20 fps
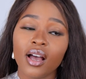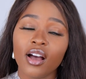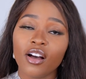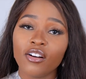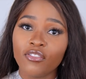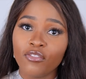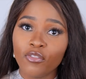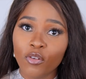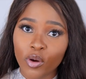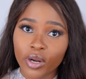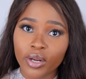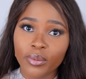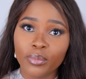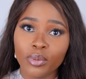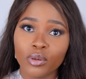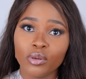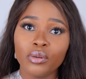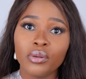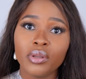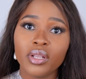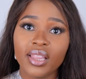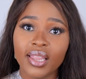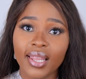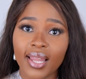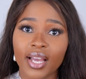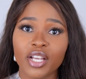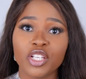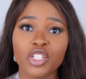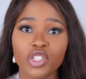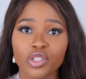affordable
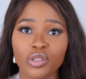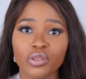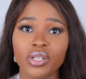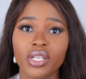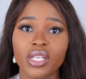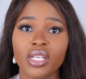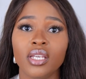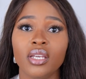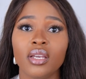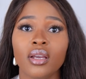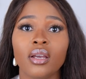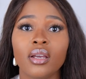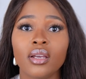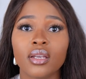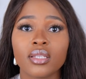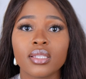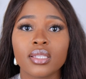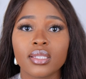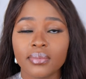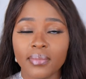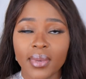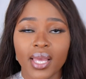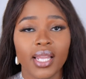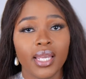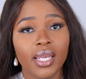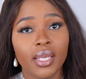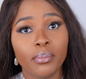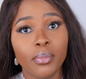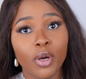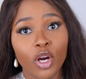luxury
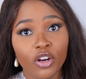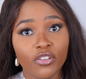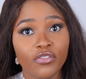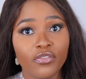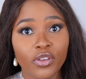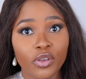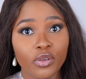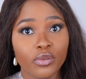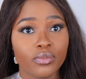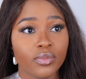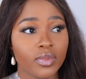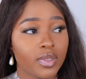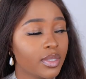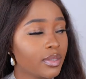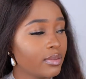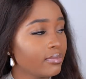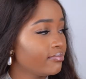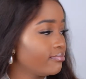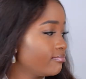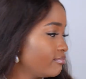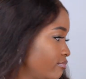smelling perfumes,